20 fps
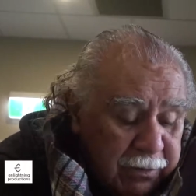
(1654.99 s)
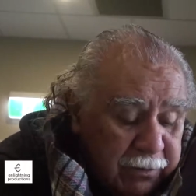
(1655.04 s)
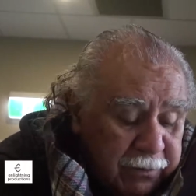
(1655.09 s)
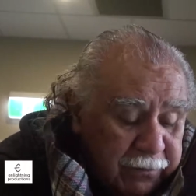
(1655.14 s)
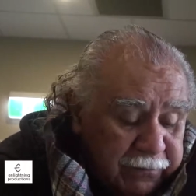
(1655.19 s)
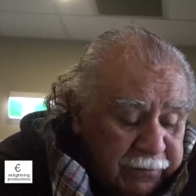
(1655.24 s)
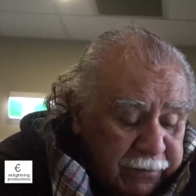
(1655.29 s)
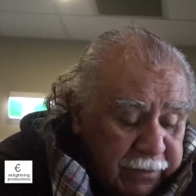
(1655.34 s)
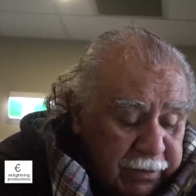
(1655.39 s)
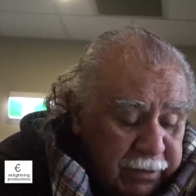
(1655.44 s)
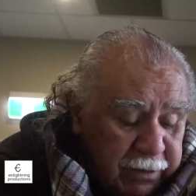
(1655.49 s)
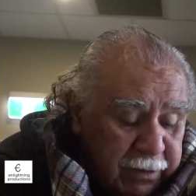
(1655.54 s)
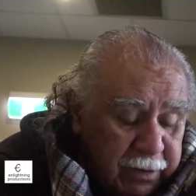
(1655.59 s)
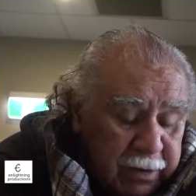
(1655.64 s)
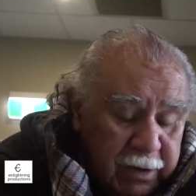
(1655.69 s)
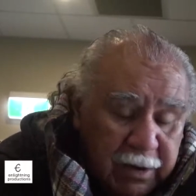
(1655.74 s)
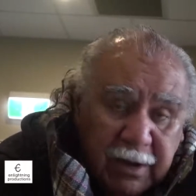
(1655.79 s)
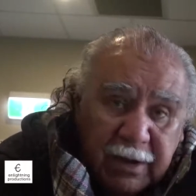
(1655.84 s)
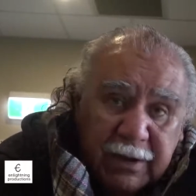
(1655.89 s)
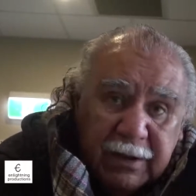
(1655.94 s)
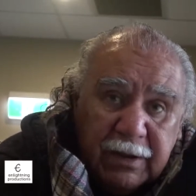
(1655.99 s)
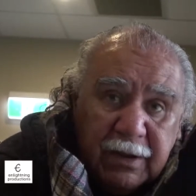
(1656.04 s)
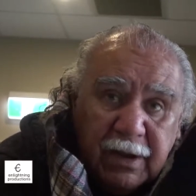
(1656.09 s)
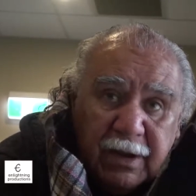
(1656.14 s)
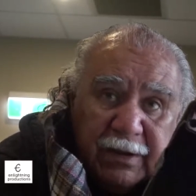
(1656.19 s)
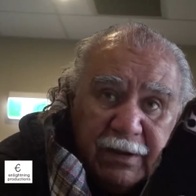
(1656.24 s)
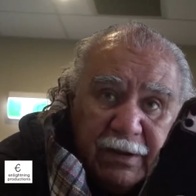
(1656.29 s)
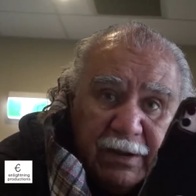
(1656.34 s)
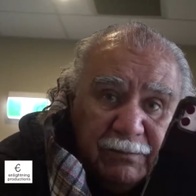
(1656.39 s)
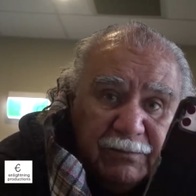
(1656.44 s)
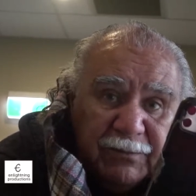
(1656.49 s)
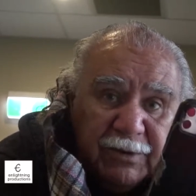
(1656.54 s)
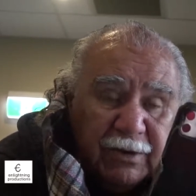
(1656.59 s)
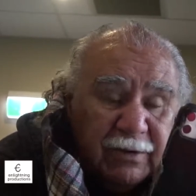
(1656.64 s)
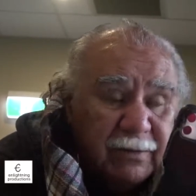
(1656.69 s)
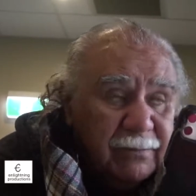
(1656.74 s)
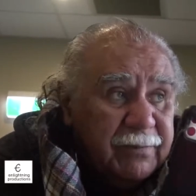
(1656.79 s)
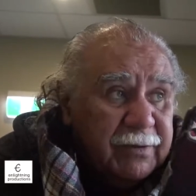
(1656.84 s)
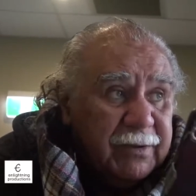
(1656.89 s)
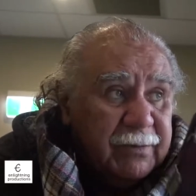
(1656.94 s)
You see, and I, I keep
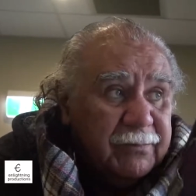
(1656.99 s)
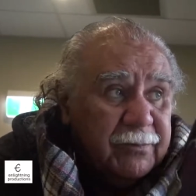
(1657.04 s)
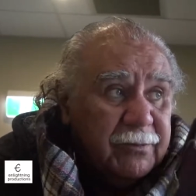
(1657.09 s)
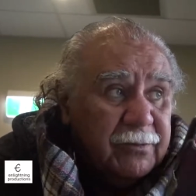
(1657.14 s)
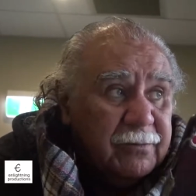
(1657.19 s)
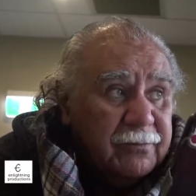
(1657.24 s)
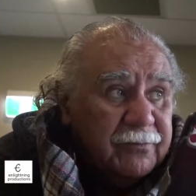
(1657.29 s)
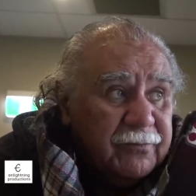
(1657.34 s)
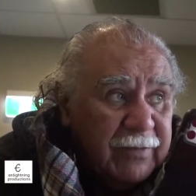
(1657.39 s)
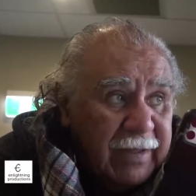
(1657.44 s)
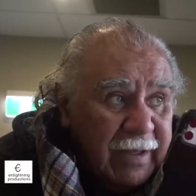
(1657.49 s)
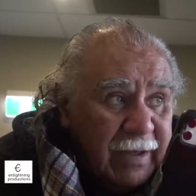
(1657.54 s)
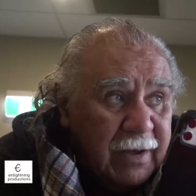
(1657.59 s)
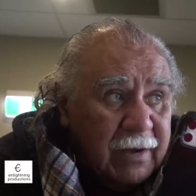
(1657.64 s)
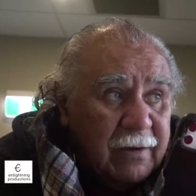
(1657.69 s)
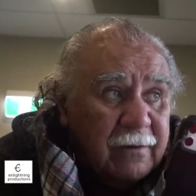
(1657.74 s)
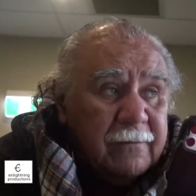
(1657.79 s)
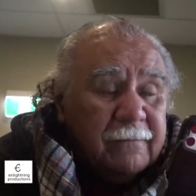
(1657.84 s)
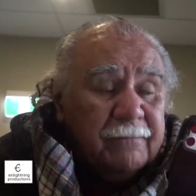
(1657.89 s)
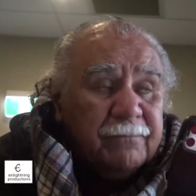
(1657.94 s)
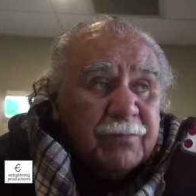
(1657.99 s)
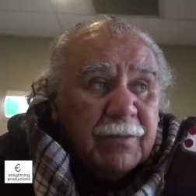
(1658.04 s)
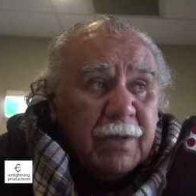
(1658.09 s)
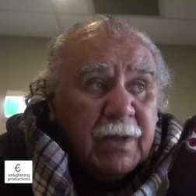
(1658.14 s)
telling people now,